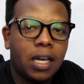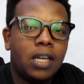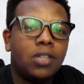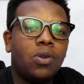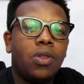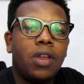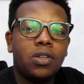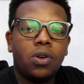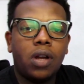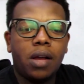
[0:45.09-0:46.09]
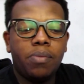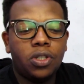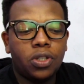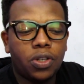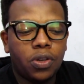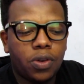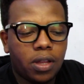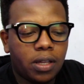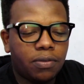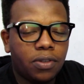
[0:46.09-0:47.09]
So that's all I'll be showing you in
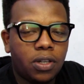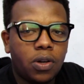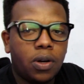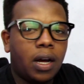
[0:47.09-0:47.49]
this video,